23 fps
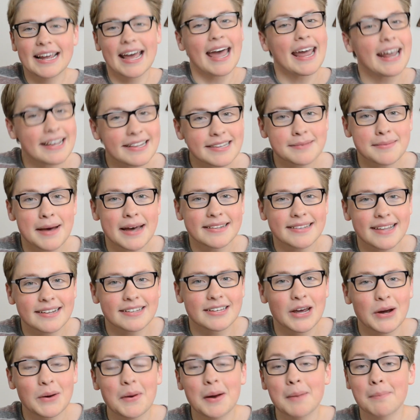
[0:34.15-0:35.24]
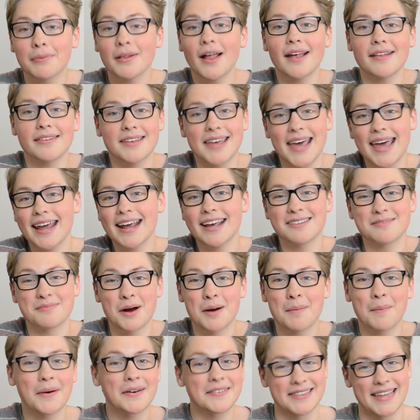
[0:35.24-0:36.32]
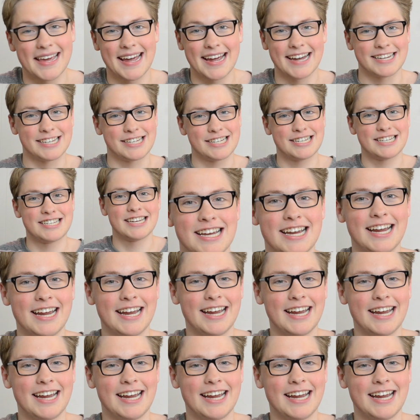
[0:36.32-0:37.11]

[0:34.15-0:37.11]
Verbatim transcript: Cake is amazing too, and plus cake is more birthday-ish.